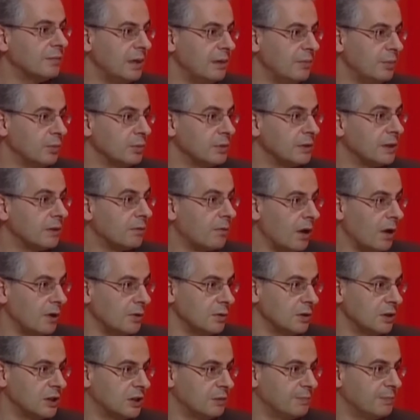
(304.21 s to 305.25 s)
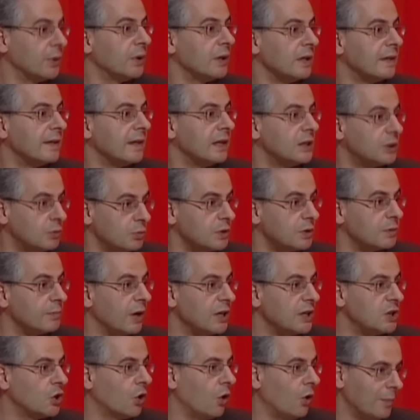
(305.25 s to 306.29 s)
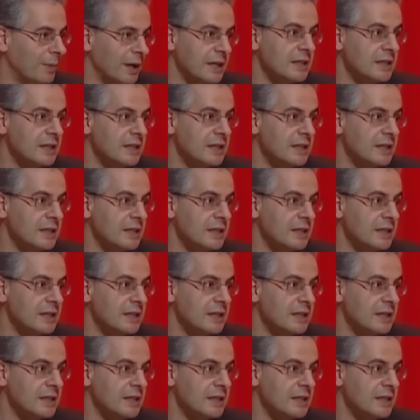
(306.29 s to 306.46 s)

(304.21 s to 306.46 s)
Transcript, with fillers: people's throats, but this was my job.